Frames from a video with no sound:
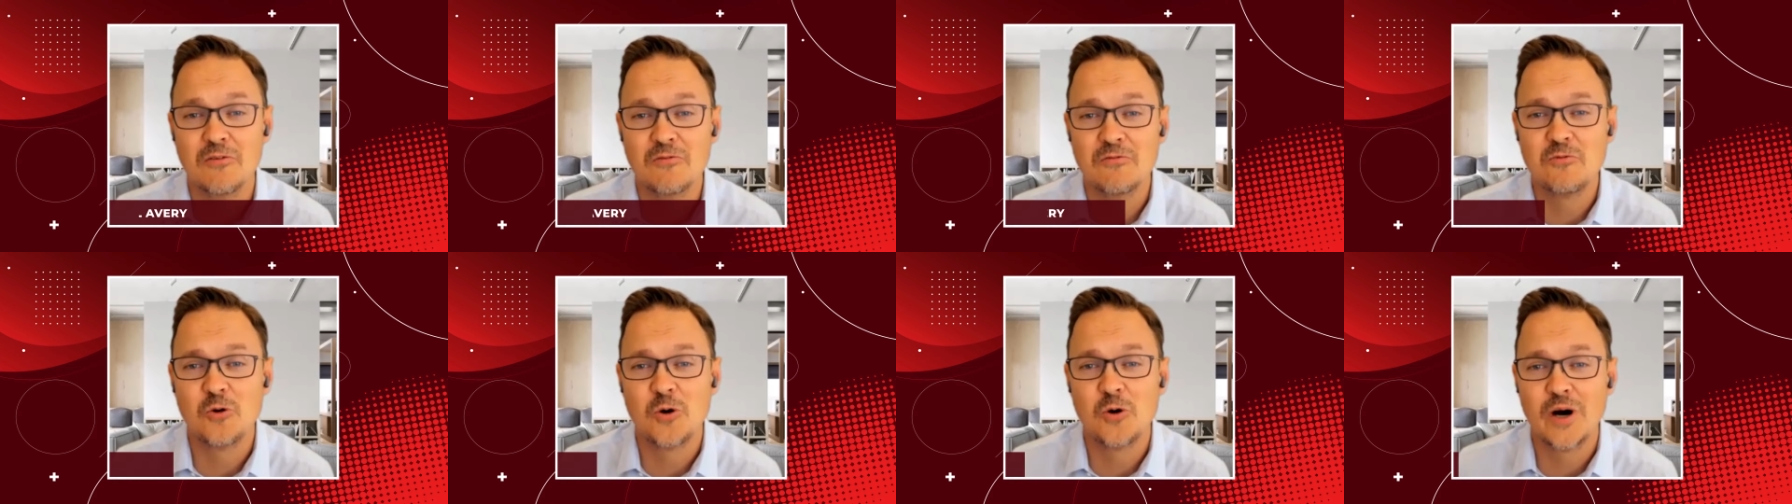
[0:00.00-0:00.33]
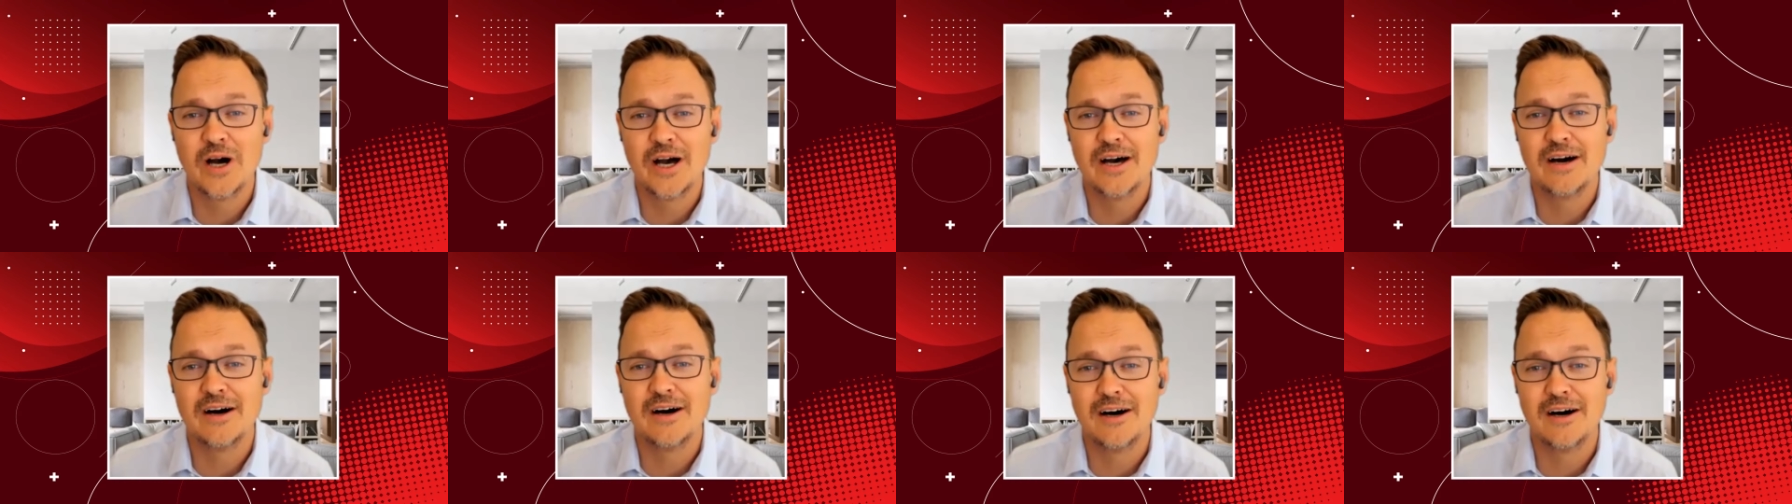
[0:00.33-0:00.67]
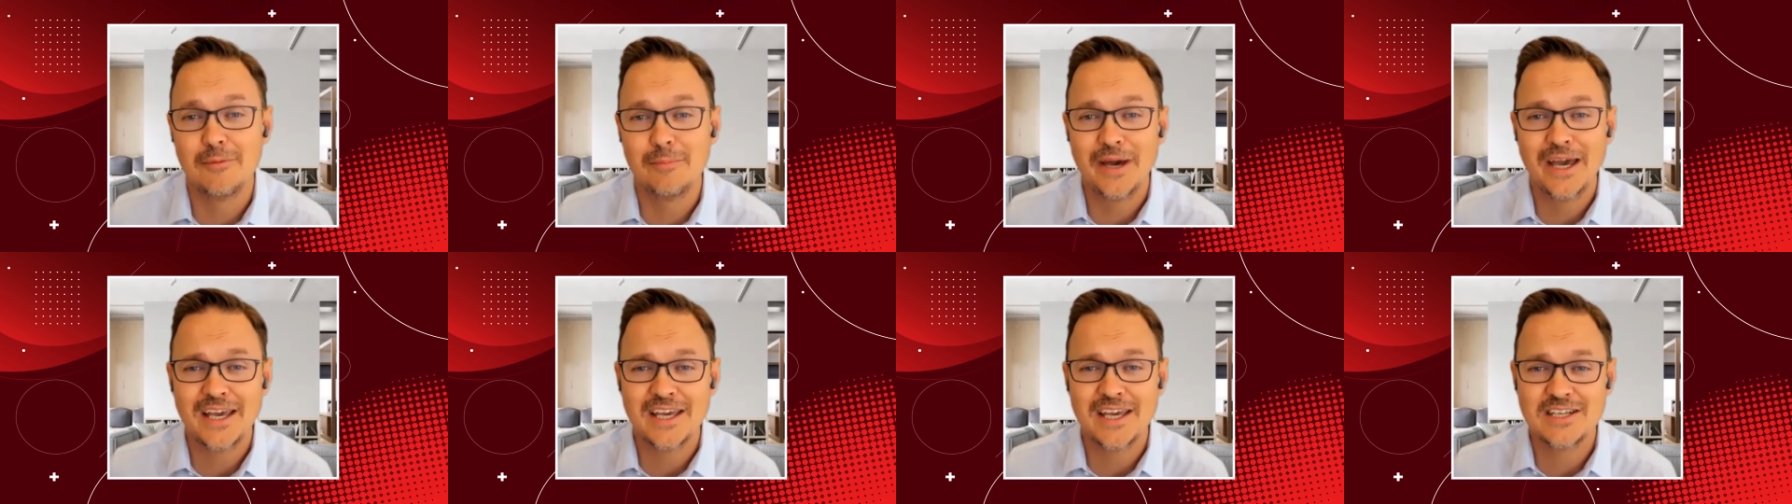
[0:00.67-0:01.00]
on
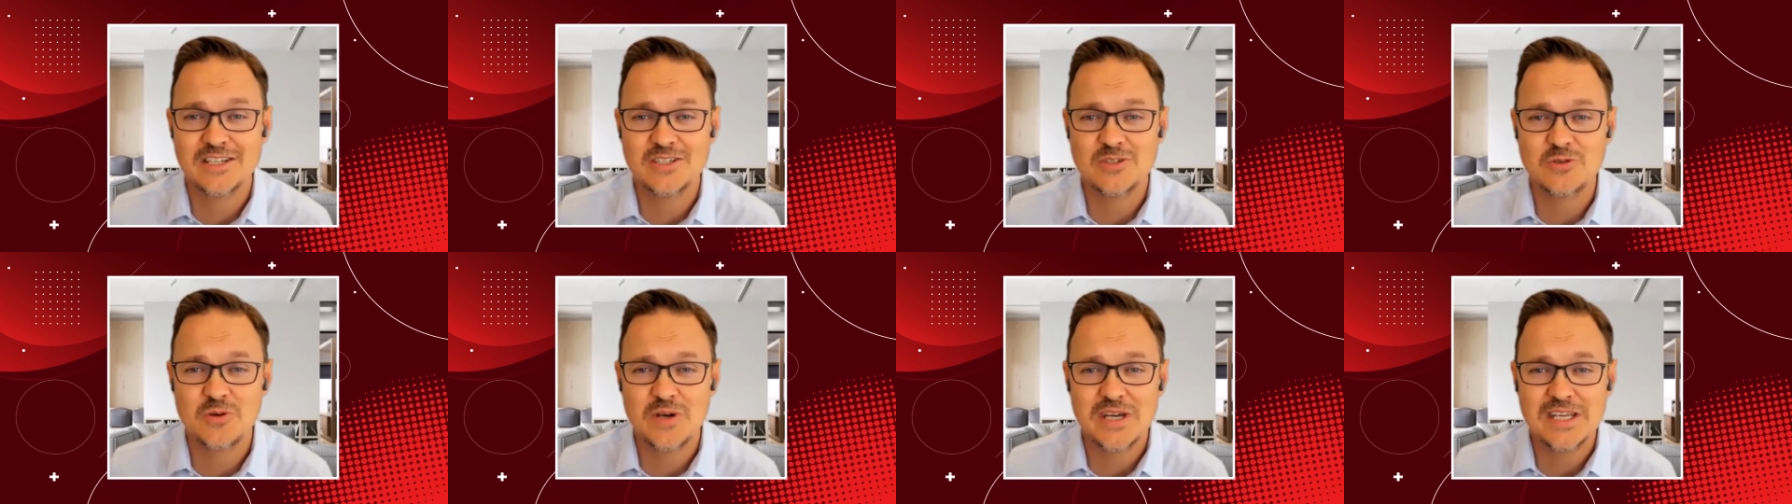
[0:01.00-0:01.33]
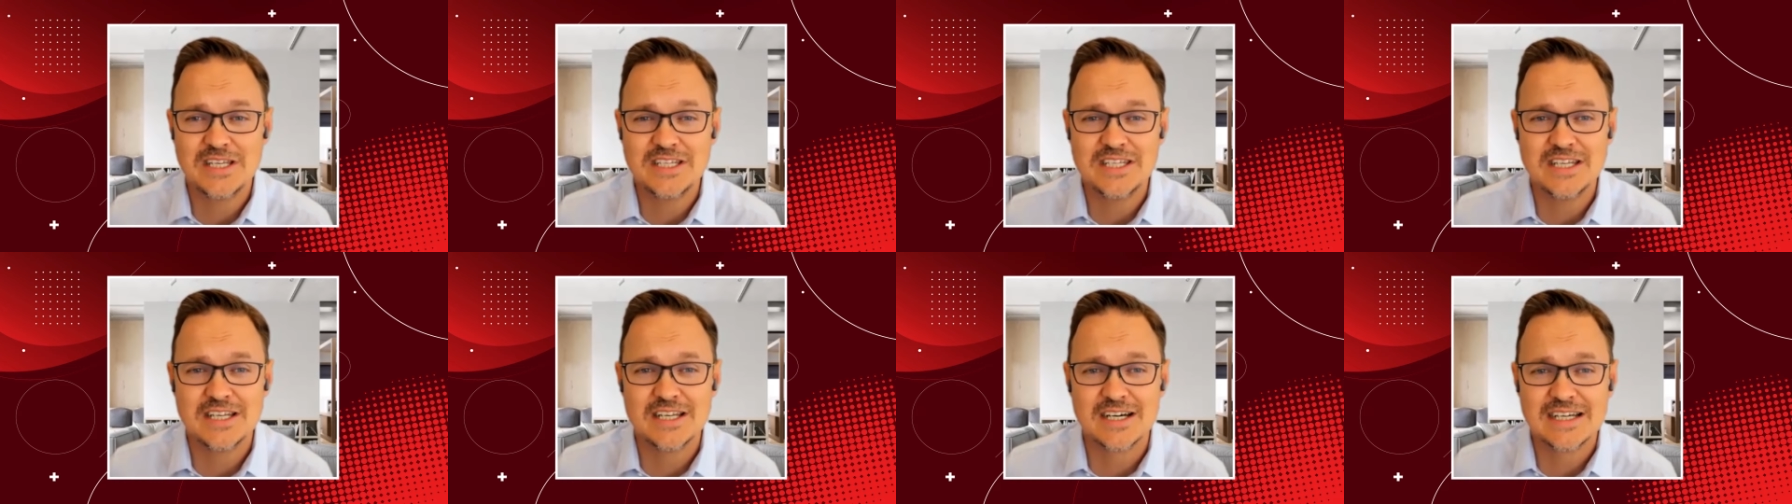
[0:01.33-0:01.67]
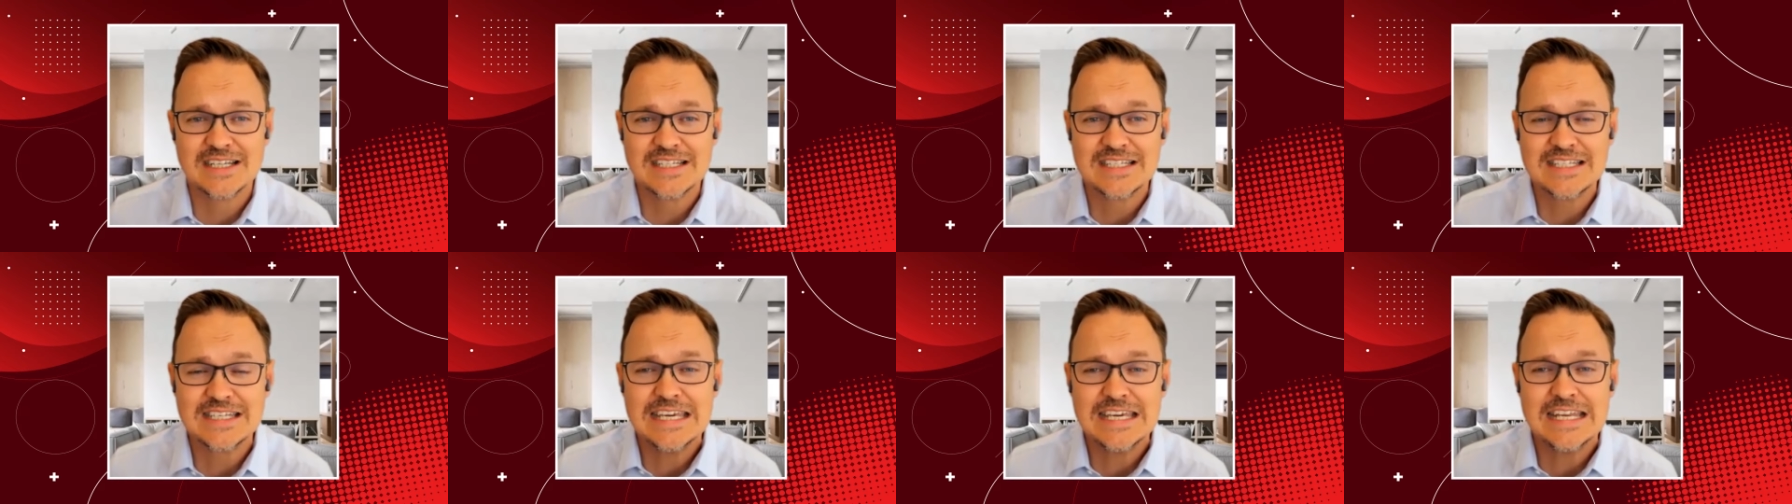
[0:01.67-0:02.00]
4IR back in
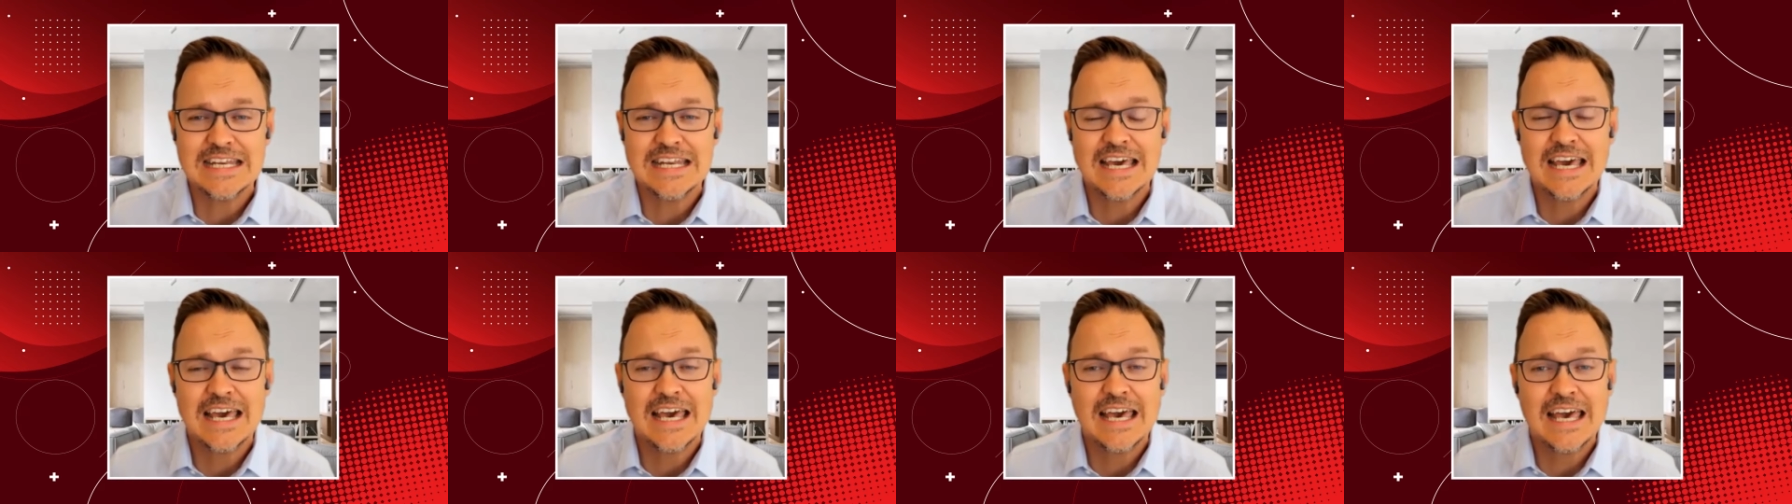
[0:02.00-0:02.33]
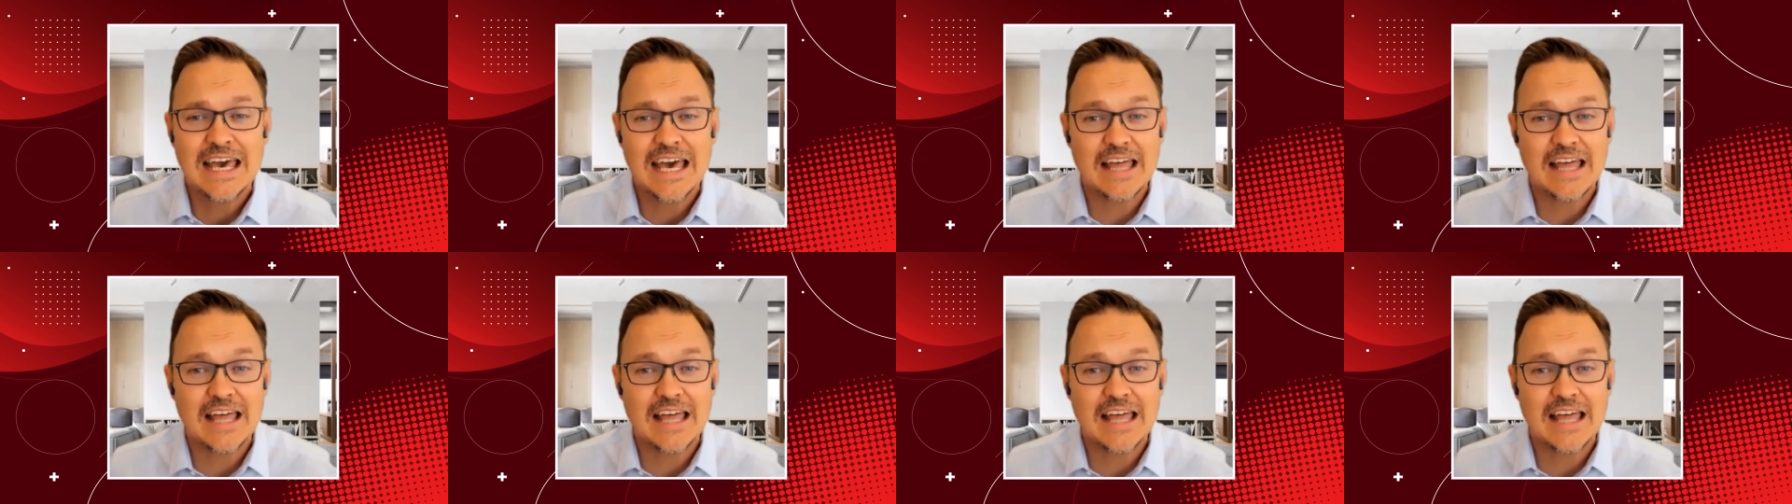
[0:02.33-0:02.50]
2019,